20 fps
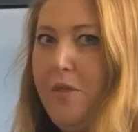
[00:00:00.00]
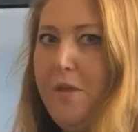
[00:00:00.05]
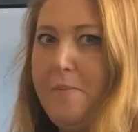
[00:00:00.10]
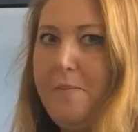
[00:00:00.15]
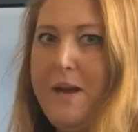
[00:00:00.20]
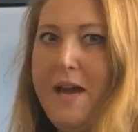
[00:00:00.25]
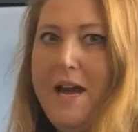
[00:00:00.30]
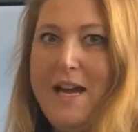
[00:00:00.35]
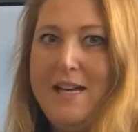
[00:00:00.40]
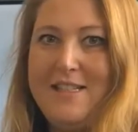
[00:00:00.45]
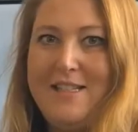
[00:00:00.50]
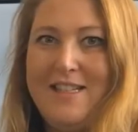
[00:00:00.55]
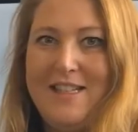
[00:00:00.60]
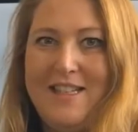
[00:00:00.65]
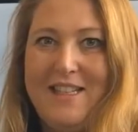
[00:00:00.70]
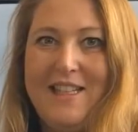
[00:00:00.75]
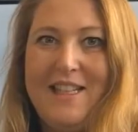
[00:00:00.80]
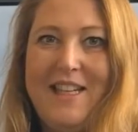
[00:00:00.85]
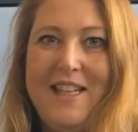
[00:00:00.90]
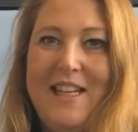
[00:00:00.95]
the pattern.
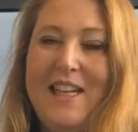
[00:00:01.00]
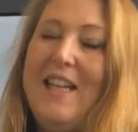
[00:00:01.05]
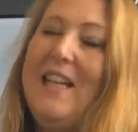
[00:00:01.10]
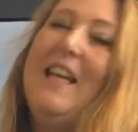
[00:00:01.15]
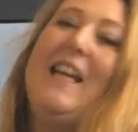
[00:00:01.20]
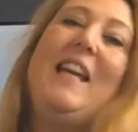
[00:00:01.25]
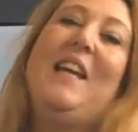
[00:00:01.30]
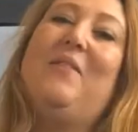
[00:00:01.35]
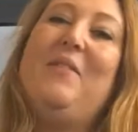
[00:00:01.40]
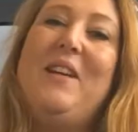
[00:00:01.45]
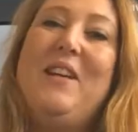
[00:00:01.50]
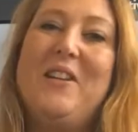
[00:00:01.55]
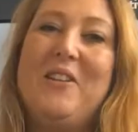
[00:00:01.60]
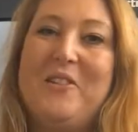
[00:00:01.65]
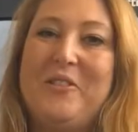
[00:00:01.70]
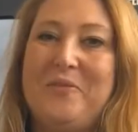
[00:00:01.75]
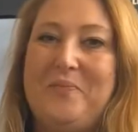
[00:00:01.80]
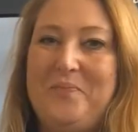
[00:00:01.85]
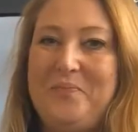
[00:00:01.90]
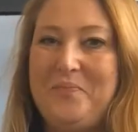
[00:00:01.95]
Here we
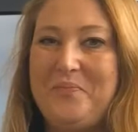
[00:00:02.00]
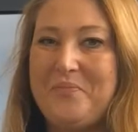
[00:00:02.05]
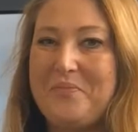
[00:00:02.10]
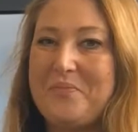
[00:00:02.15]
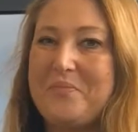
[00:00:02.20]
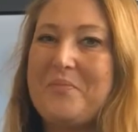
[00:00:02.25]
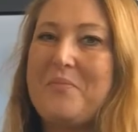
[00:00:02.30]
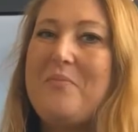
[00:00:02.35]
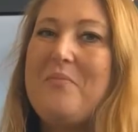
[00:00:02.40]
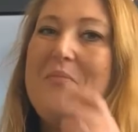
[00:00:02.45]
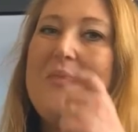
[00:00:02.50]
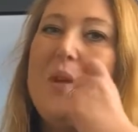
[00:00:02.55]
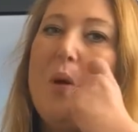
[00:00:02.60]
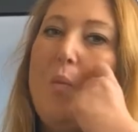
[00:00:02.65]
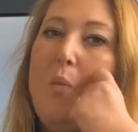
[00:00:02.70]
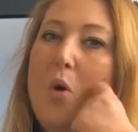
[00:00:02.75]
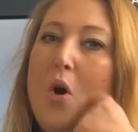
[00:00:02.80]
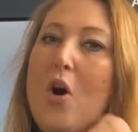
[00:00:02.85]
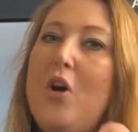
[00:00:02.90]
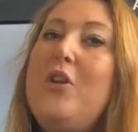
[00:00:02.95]
go.
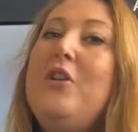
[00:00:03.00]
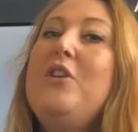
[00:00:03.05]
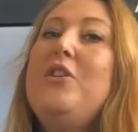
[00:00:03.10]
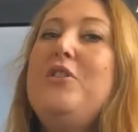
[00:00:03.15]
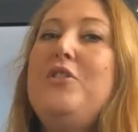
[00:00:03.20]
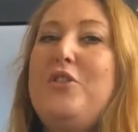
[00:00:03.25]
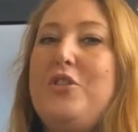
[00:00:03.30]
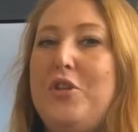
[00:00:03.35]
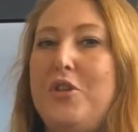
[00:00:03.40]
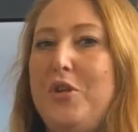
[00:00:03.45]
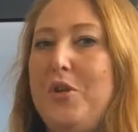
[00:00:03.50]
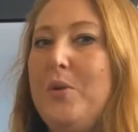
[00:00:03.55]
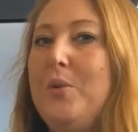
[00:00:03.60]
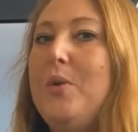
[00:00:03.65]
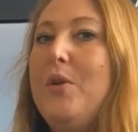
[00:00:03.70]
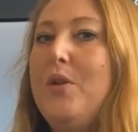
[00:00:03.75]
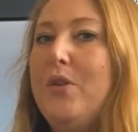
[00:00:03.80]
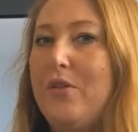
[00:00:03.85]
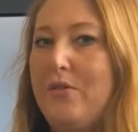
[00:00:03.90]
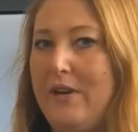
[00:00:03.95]
1, 2,
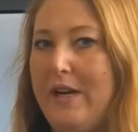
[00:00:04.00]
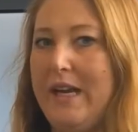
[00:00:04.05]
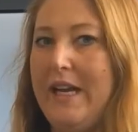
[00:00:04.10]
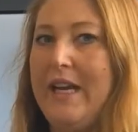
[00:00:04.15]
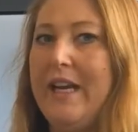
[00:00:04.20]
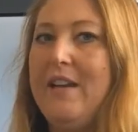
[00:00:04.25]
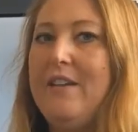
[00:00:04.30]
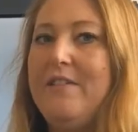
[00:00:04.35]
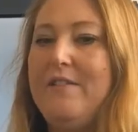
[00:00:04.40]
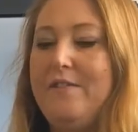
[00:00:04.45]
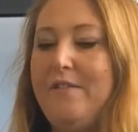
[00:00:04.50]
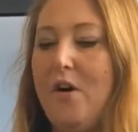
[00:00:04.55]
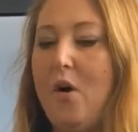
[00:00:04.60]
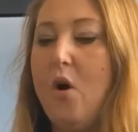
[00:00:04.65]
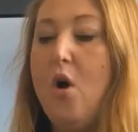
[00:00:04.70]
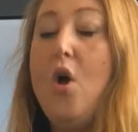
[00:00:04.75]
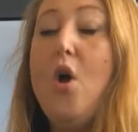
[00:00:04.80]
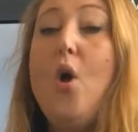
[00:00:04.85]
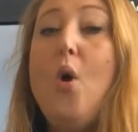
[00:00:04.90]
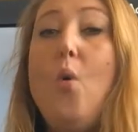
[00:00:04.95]
3, 4.
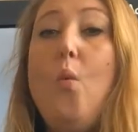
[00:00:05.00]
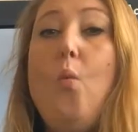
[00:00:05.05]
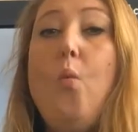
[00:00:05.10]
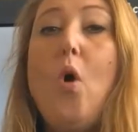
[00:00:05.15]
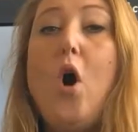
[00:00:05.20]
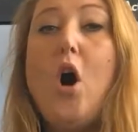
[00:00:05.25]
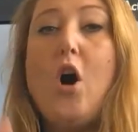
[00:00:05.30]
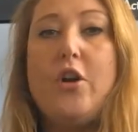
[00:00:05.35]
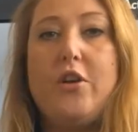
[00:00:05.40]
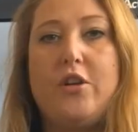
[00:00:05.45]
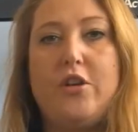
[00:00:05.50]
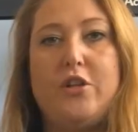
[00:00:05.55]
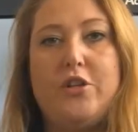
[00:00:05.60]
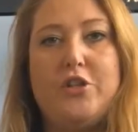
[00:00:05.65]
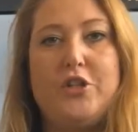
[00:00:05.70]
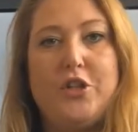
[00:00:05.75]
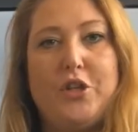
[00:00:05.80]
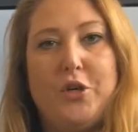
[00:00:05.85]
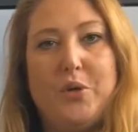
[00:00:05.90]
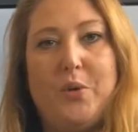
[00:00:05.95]
1,
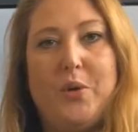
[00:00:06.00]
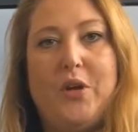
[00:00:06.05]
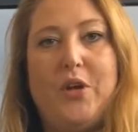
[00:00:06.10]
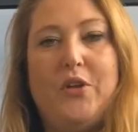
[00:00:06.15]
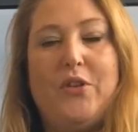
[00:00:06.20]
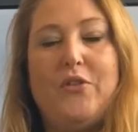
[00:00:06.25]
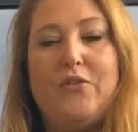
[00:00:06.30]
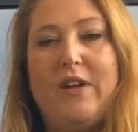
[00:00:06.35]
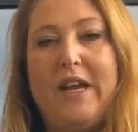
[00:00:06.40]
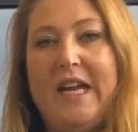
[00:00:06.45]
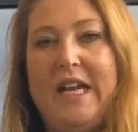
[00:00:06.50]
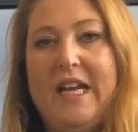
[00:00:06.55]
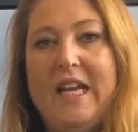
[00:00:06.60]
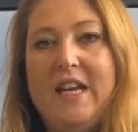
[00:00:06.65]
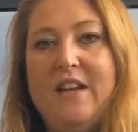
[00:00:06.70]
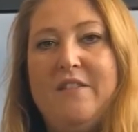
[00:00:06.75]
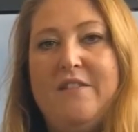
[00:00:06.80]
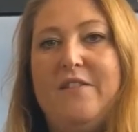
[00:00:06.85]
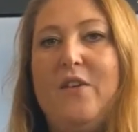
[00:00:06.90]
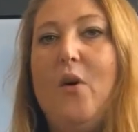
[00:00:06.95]
2, 3,
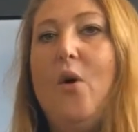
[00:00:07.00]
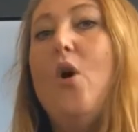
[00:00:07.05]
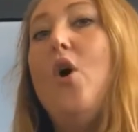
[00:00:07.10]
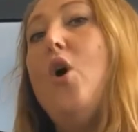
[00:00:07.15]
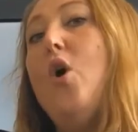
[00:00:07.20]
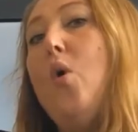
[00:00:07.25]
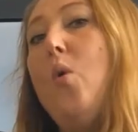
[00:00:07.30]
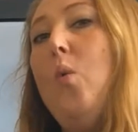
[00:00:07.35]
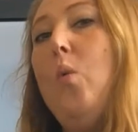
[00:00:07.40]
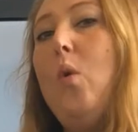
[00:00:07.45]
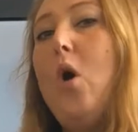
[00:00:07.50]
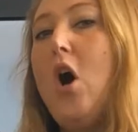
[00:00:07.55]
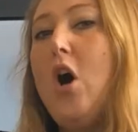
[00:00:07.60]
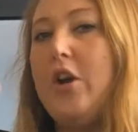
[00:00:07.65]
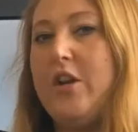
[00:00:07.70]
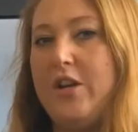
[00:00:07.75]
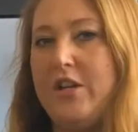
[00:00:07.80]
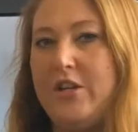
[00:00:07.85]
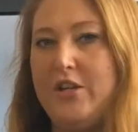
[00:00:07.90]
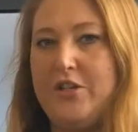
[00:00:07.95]
4.
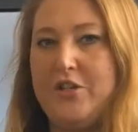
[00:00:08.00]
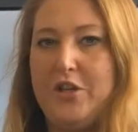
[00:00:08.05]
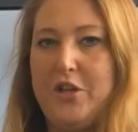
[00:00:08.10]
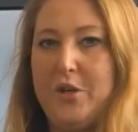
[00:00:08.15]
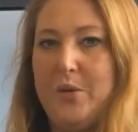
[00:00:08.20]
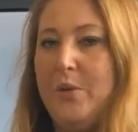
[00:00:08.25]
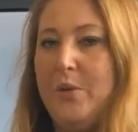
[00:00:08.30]
1, 2,